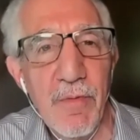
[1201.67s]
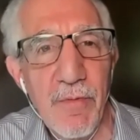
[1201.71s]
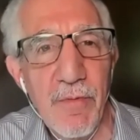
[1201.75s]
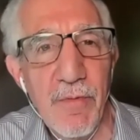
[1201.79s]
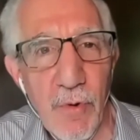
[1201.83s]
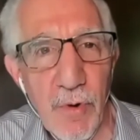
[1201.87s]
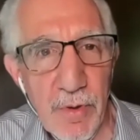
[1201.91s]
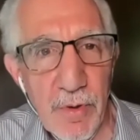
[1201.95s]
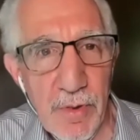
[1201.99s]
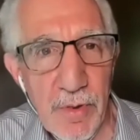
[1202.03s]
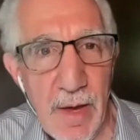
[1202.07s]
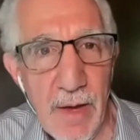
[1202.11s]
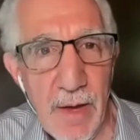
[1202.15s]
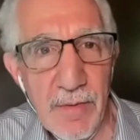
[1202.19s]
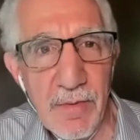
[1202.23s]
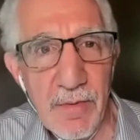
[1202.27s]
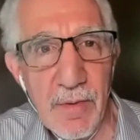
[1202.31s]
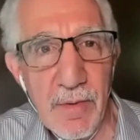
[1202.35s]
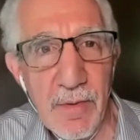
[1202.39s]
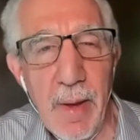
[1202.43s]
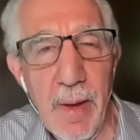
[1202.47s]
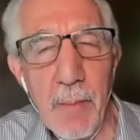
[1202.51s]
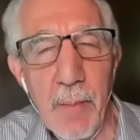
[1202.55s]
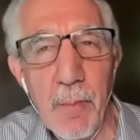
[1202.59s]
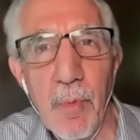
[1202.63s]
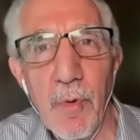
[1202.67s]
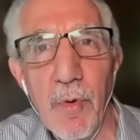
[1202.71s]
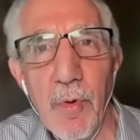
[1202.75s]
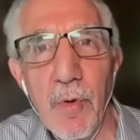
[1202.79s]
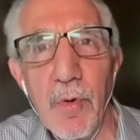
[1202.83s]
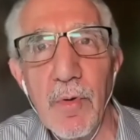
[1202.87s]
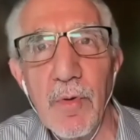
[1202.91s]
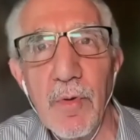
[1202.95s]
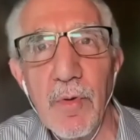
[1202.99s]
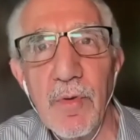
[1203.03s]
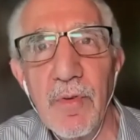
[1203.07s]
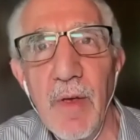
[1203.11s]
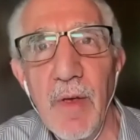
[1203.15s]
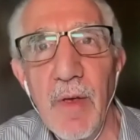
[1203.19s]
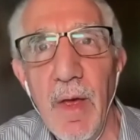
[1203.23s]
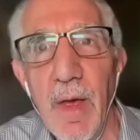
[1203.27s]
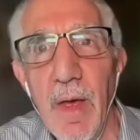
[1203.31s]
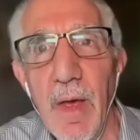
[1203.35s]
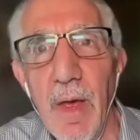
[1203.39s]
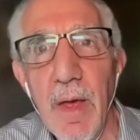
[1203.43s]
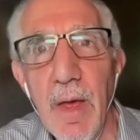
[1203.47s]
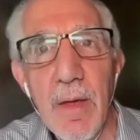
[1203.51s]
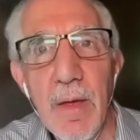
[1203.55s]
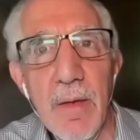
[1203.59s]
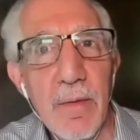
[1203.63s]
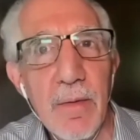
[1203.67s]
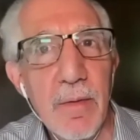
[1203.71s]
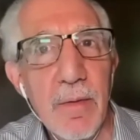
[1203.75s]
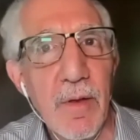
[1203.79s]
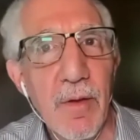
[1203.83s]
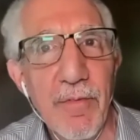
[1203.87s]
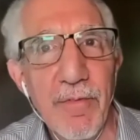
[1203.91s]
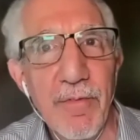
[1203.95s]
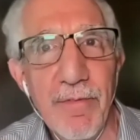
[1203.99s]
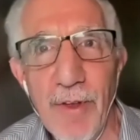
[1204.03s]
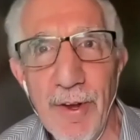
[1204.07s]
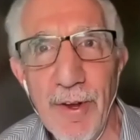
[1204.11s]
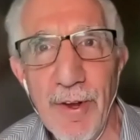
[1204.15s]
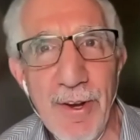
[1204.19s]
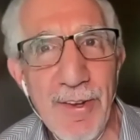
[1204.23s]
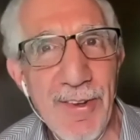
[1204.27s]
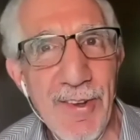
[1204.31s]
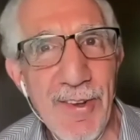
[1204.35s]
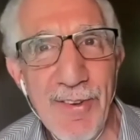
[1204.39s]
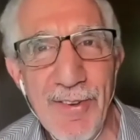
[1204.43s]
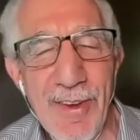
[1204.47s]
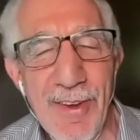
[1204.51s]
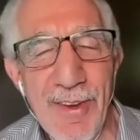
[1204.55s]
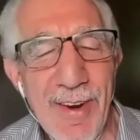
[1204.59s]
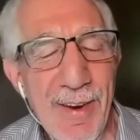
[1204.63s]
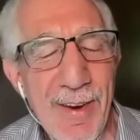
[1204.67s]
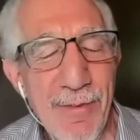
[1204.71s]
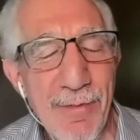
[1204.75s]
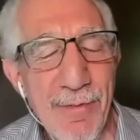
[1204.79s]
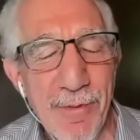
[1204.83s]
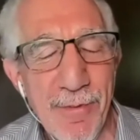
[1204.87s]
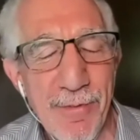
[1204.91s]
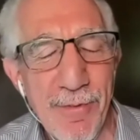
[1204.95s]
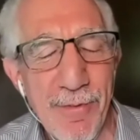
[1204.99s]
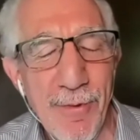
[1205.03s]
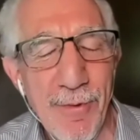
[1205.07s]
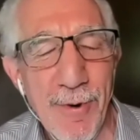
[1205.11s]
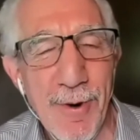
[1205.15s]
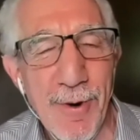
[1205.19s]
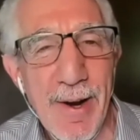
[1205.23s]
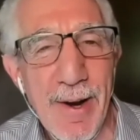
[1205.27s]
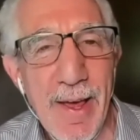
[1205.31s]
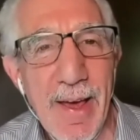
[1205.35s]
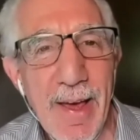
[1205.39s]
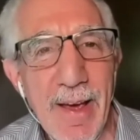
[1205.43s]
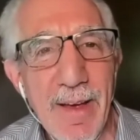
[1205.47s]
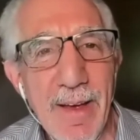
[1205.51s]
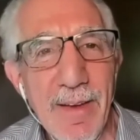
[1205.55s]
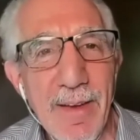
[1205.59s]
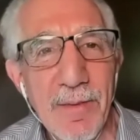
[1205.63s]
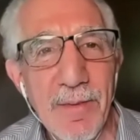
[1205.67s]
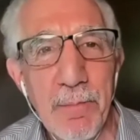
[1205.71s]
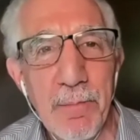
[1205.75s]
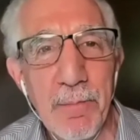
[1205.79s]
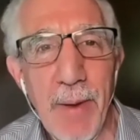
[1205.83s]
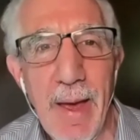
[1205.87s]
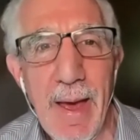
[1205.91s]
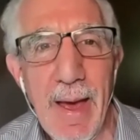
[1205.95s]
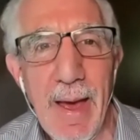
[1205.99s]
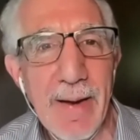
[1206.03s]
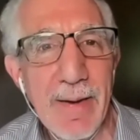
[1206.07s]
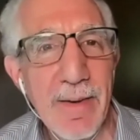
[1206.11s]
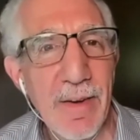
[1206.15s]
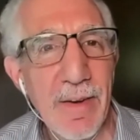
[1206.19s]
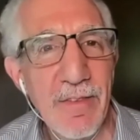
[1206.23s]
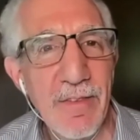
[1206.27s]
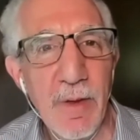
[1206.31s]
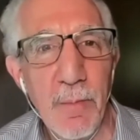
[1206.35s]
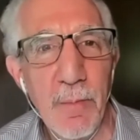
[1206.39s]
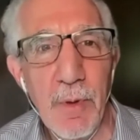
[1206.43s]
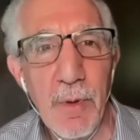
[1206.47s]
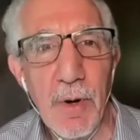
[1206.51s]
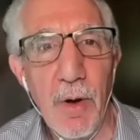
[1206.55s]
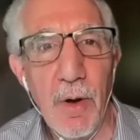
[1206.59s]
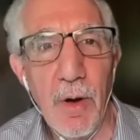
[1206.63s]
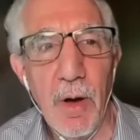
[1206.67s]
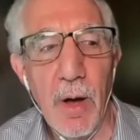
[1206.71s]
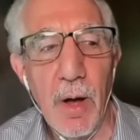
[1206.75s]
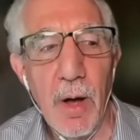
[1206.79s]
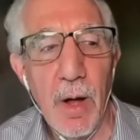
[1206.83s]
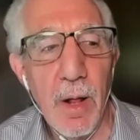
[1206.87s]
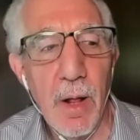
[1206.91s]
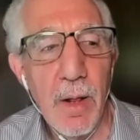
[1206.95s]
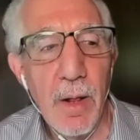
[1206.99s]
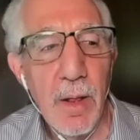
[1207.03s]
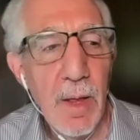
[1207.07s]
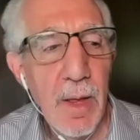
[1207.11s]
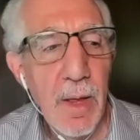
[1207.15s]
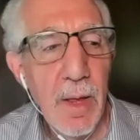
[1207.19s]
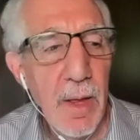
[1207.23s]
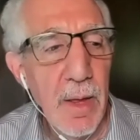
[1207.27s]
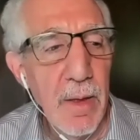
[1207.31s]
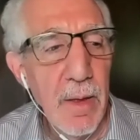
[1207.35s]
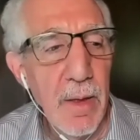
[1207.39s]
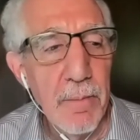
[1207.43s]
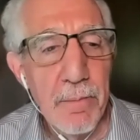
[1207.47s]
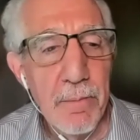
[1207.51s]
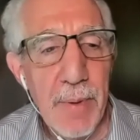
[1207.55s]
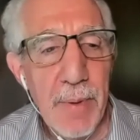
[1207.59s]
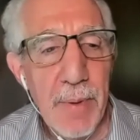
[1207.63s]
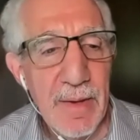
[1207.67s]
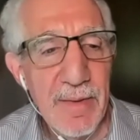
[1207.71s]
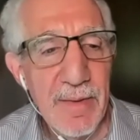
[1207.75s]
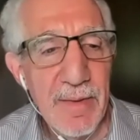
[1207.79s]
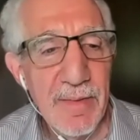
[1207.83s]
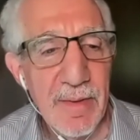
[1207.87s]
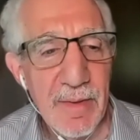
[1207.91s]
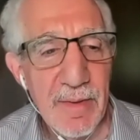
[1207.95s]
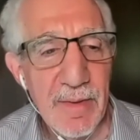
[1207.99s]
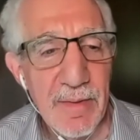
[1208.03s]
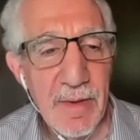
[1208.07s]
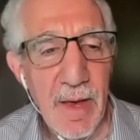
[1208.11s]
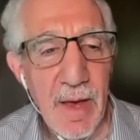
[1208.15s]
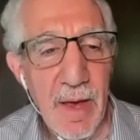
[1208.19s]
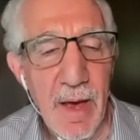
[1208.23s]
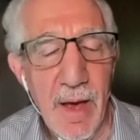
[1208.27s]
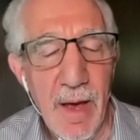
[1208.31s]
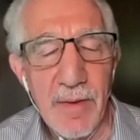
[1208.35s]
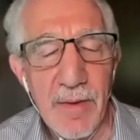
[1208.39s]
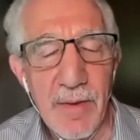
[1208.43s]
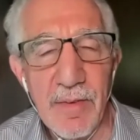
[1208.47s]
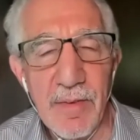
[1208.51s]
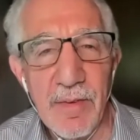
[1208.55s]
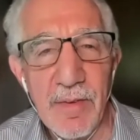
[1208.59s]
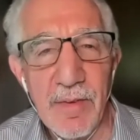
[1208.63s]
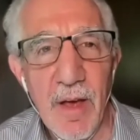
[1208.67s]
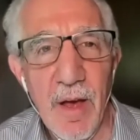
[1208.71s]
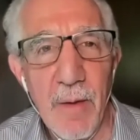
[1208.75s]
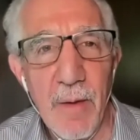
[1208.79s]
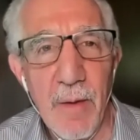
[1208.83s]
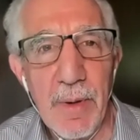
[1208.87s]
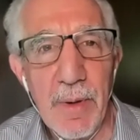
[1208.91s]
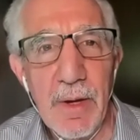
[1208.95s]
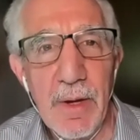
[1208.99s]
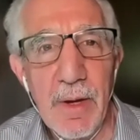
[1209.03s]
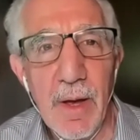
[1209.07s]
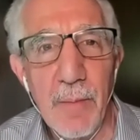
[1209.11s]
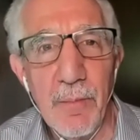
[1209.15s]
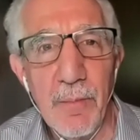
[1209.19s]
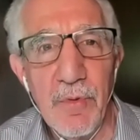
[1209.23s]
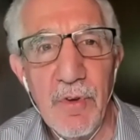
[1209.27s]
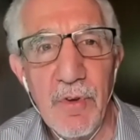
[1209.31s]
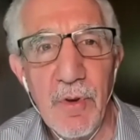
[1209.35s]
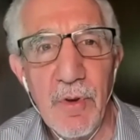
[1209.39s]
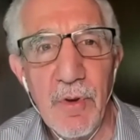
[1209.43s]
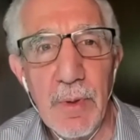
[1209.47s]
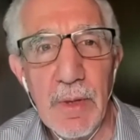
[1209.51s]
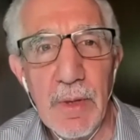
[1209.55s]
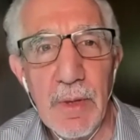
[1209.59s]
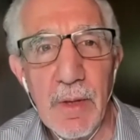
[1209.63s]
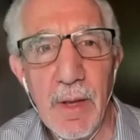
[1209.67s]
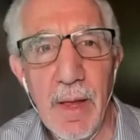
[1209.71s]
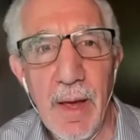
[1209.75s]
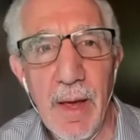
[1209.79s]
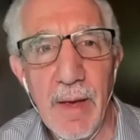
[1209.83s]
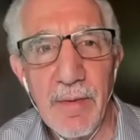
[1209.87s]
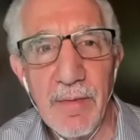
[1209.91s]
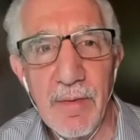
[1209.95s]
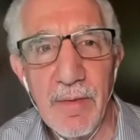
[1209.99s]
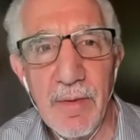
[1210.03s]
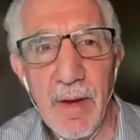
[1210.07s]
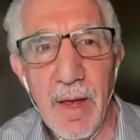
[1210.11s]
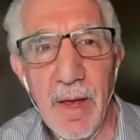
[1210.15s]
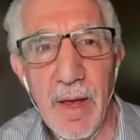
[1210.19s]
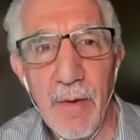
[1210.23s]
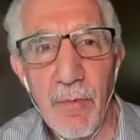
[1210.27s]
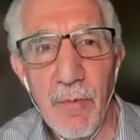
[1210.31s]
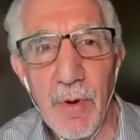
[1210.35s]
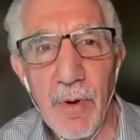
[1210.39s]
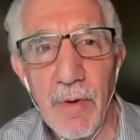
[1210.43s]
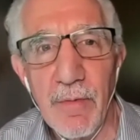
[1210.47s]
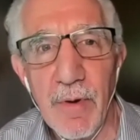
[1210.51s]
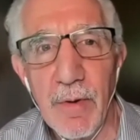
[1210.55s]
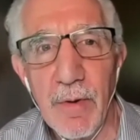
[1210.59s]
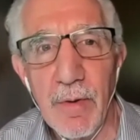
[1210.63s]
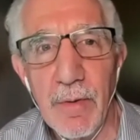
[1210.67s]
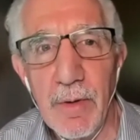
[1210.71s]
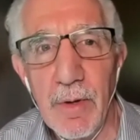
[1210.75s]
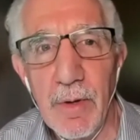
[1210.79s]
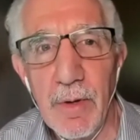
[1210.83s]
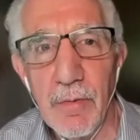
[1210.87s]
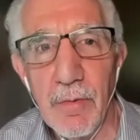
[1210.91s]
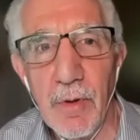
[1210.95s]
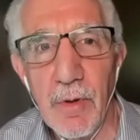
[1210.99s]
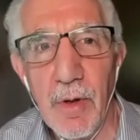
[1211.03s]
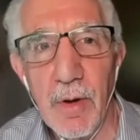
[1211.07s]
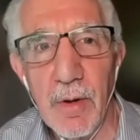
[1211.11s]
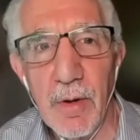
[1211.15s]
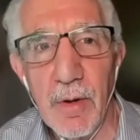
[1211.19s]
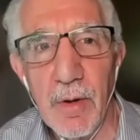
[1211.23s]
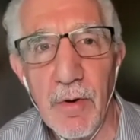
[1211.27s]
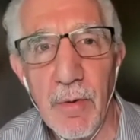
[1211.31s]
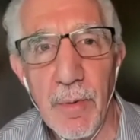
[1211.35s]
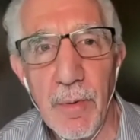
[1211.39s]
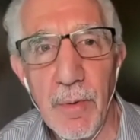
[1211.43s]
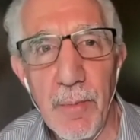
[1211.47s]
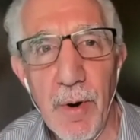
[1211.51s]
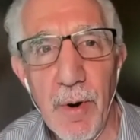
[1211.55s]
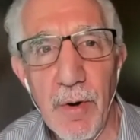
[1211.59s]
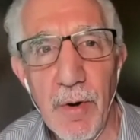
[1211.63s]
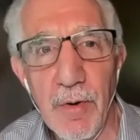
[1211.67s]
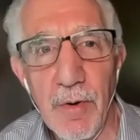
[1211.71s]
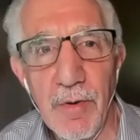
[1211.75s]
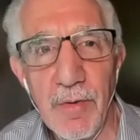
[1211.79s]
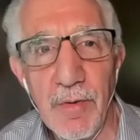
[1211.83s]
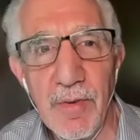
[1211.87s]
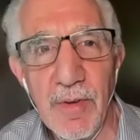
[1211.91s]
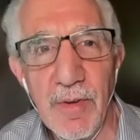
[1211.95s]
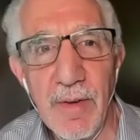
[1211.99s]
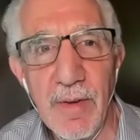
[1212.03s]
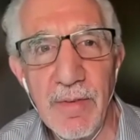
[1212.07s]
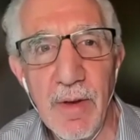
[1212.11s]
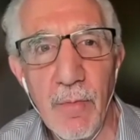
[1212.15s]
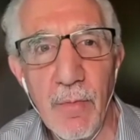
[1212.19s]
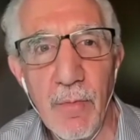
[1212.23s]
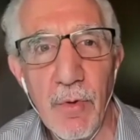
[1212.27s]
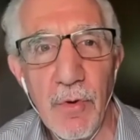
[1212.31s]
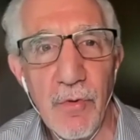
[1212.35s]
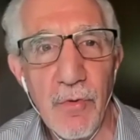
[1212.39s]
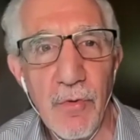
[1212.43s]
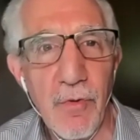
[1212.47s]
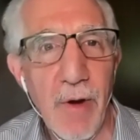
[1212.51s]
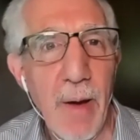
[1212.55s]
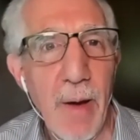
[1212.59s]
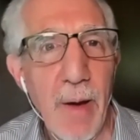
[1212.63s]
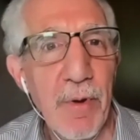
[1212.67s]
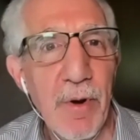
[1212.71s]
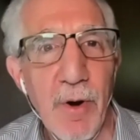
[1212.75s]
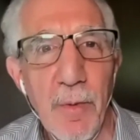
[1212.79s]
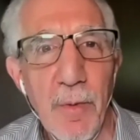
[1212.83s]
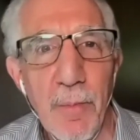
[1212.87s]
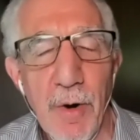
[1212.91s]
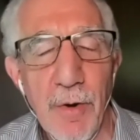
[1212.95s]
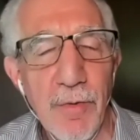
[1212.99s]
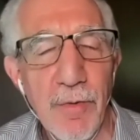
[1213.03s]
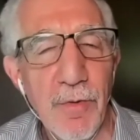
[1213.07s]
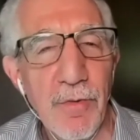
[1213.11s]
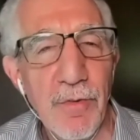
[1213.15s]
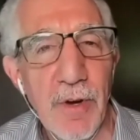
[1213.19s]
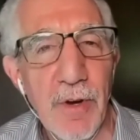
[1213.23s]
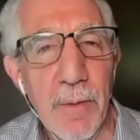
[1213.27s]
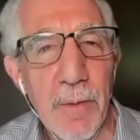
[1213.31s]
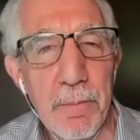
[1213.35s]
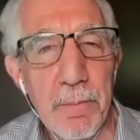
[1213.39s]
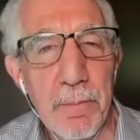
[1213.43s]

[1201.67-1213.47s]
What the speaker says: 4,000 members, flooded the city for 4 days, packed exhibit hall, big success. Company comes to me the last day, one of our year-long corporate partners, and they said, we're dropping our partnership.